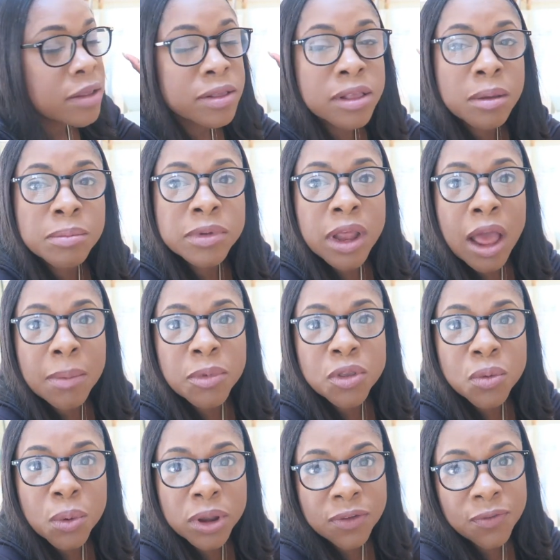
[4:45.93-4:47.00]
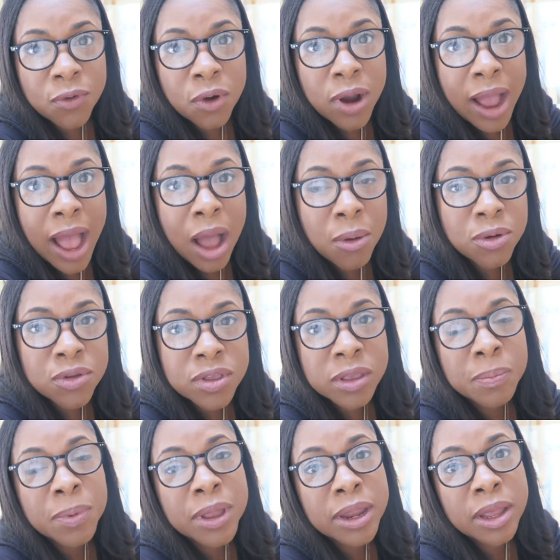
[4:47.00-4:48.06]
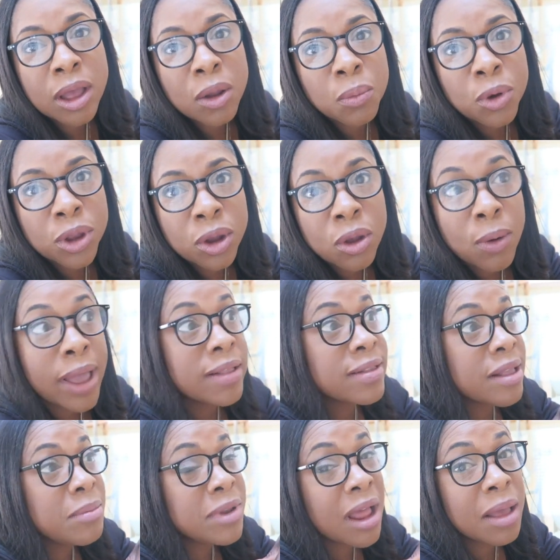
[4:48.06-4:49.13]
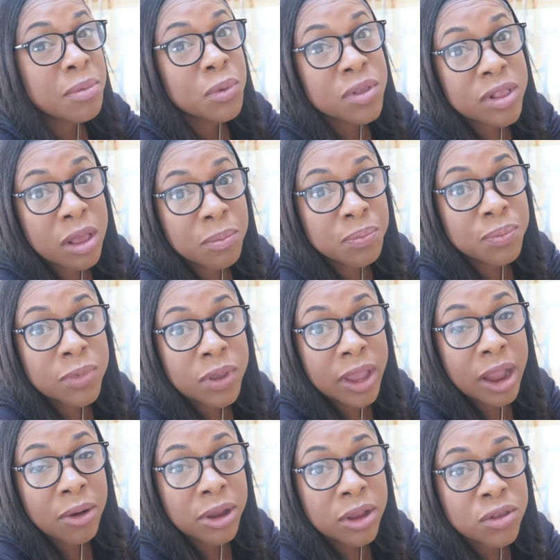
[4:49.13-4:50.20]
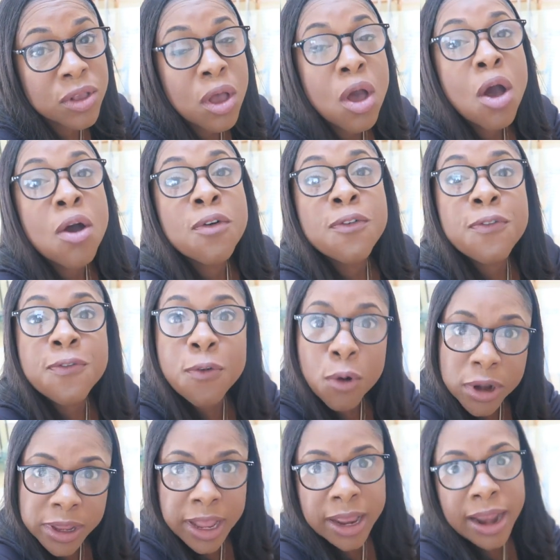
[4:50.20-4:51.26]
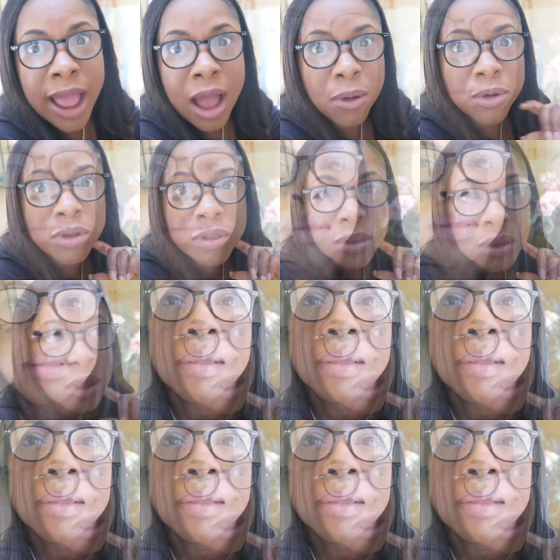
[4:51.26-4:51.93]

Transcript: Sometimes 24 hours, depending on where you're going. And sometimes with some carriers, 48 hours.